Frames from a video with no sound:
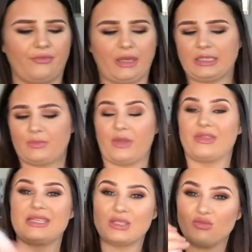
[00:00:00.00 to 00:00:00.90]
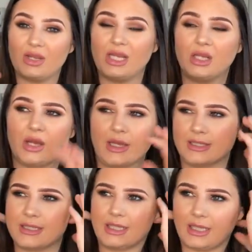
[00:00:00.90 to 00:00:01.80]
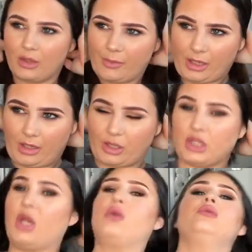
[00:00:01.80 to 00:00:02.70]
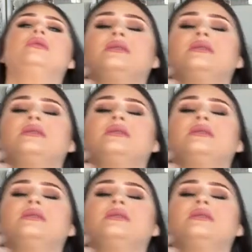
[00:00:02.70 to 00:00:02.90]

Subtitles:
Face spray. This is really nice. It's a little bit like a toner